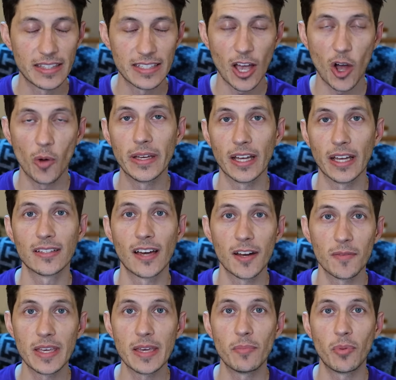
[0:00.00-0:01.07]
It's helping a
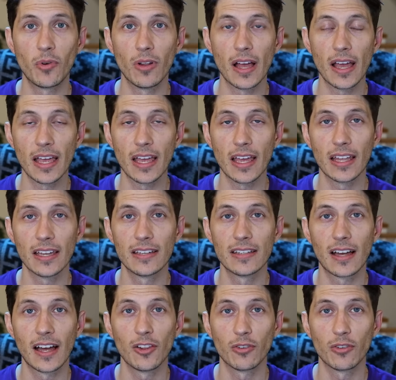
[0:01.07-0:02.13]
ton of people, and
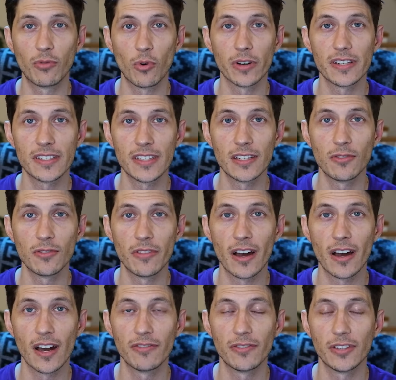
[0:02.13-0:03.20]
I look forward to seeing you
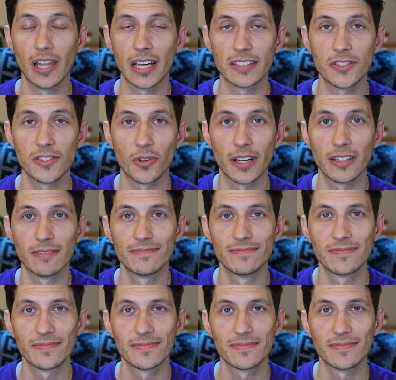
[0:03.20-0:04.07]
there if you'd like to join.